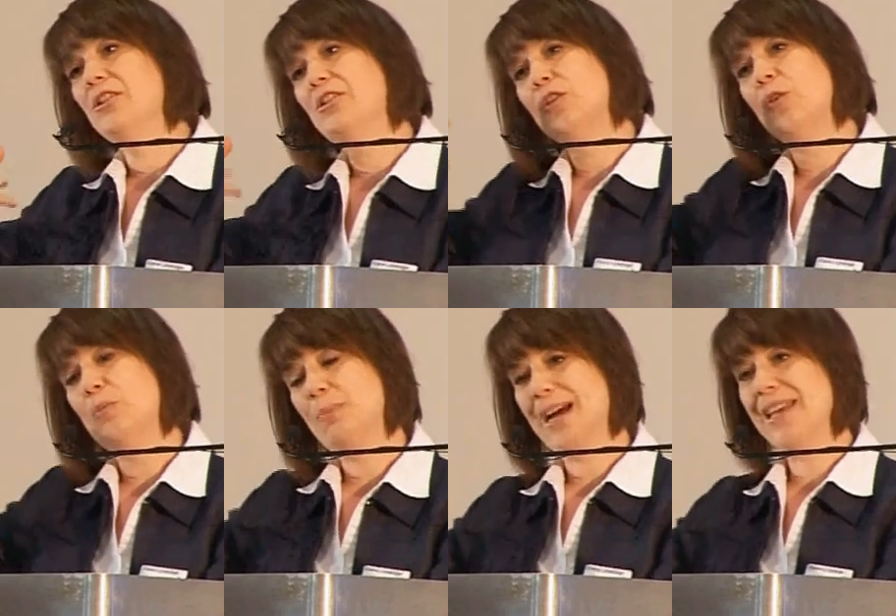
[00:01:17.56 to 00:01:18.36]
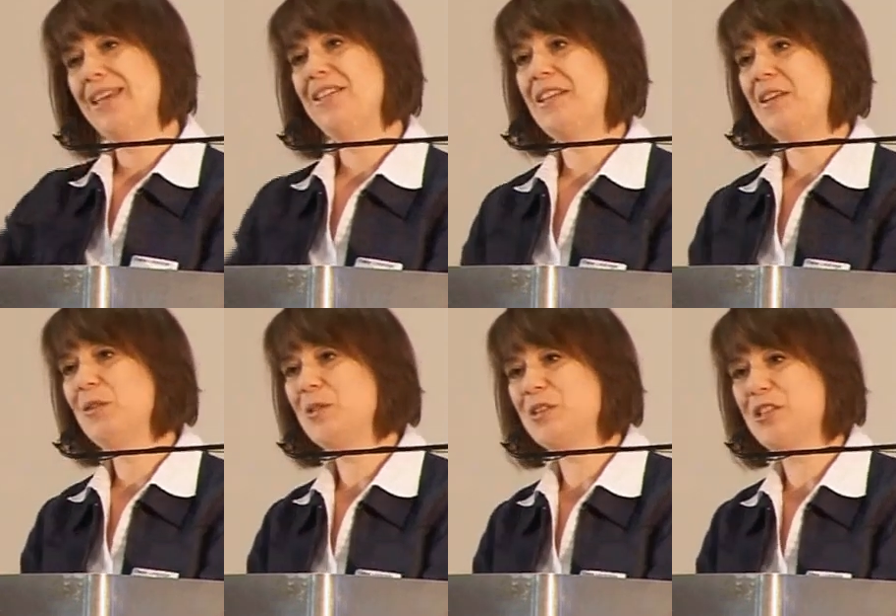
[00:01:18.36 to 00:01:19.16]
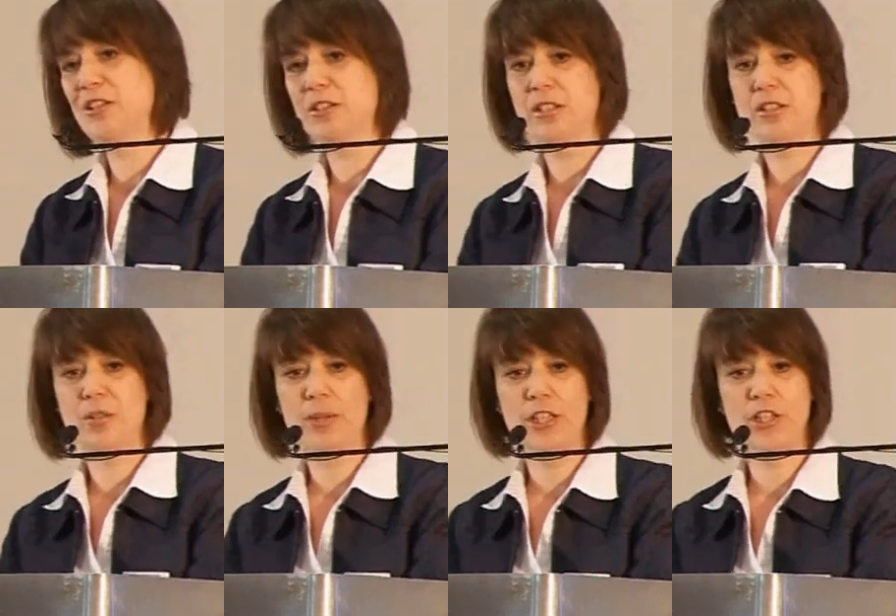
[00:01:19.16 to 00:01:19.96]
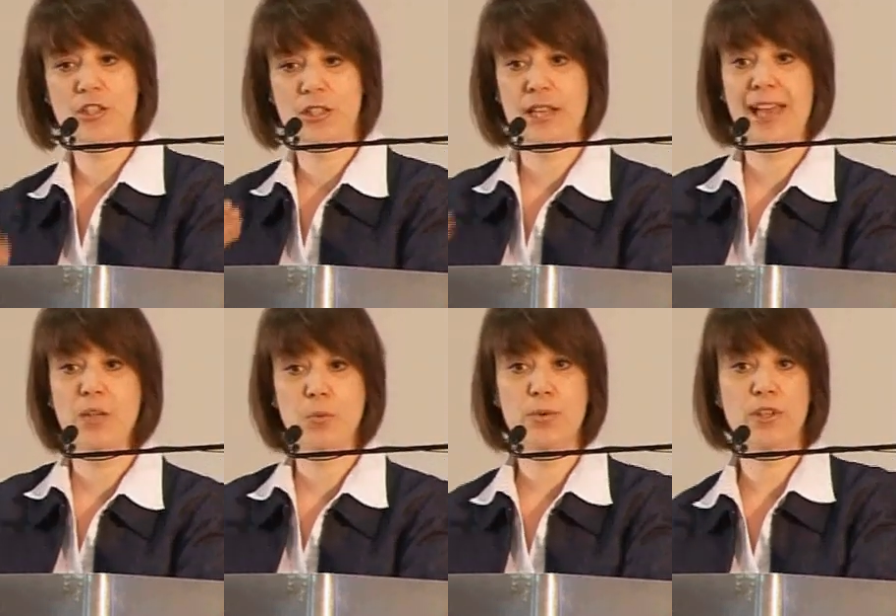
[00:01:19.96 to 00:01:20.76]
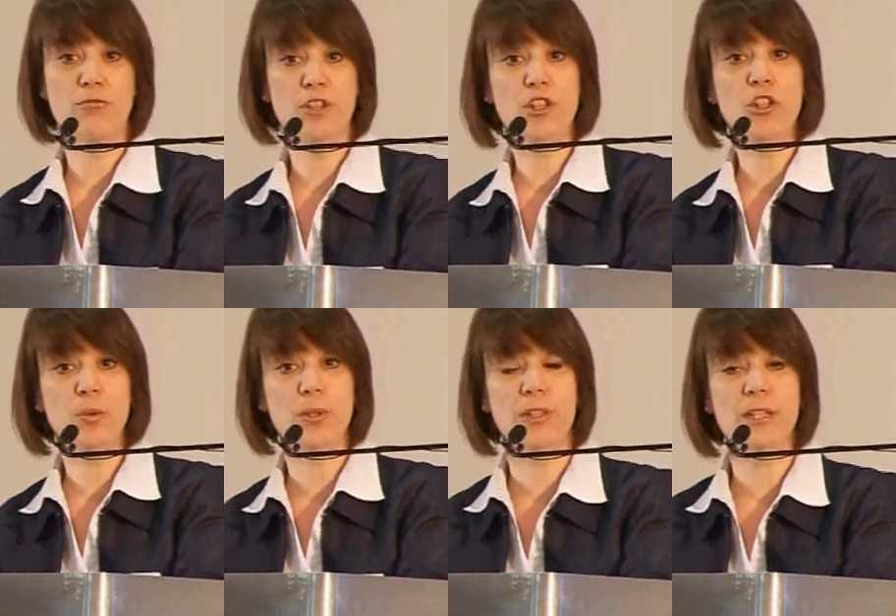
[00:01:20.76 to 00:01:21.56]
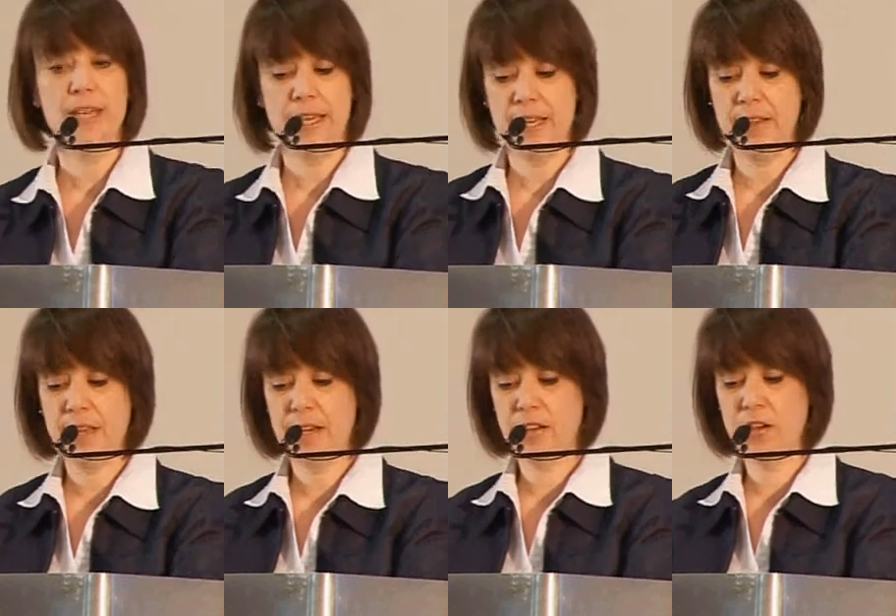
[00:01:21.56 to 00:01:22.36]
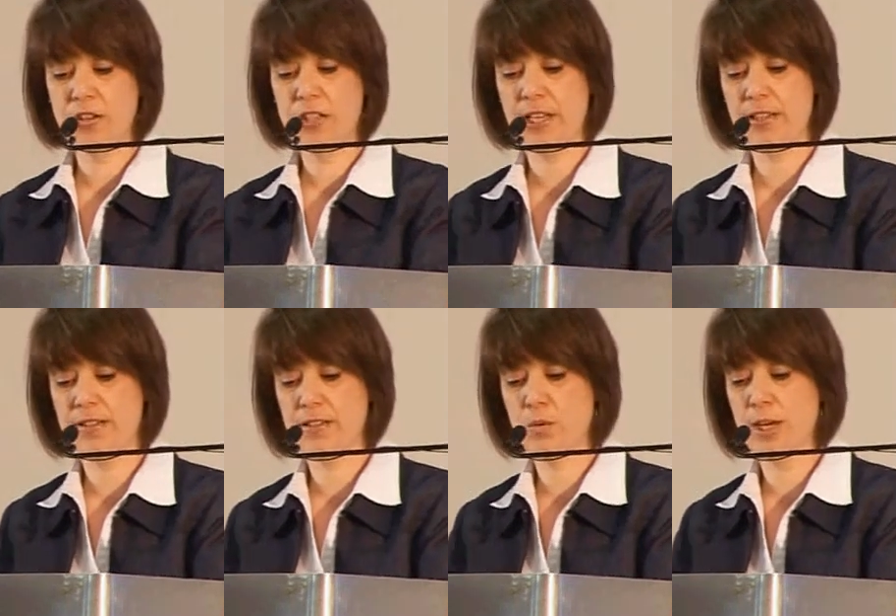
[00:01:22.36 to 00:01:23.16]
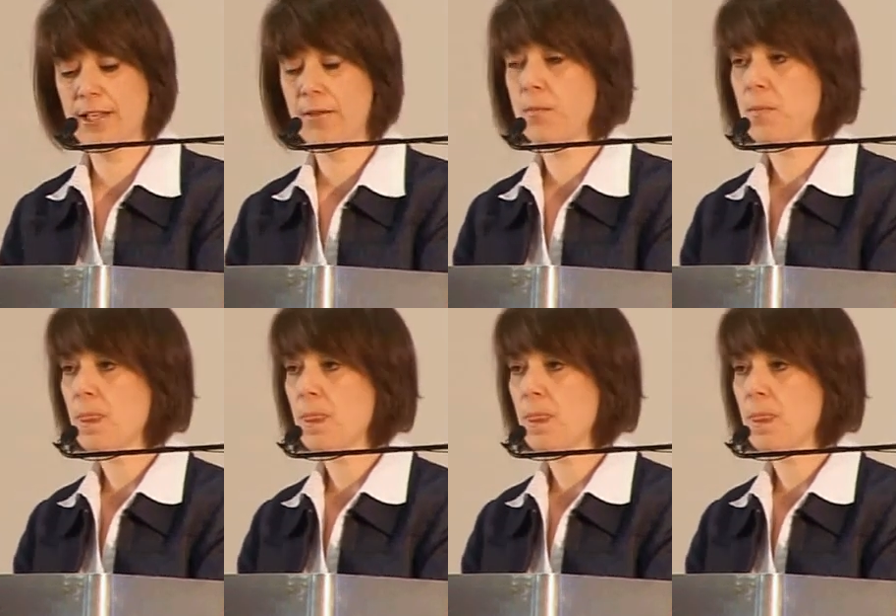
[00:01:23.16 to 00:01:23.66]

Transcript: to go back into their local church situation and help with renewal in that context as well.